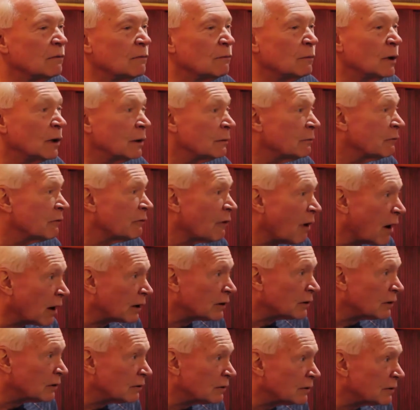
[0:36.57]
William
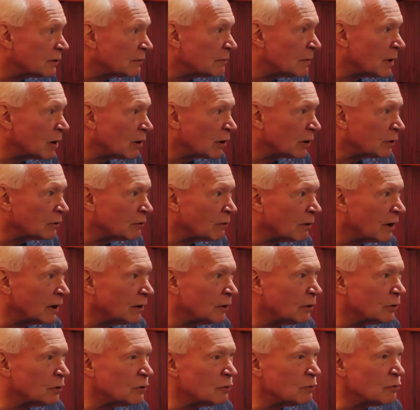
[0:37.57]
Faulkner, an American
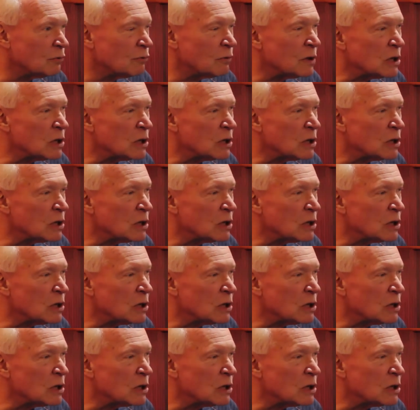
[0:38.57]
writer who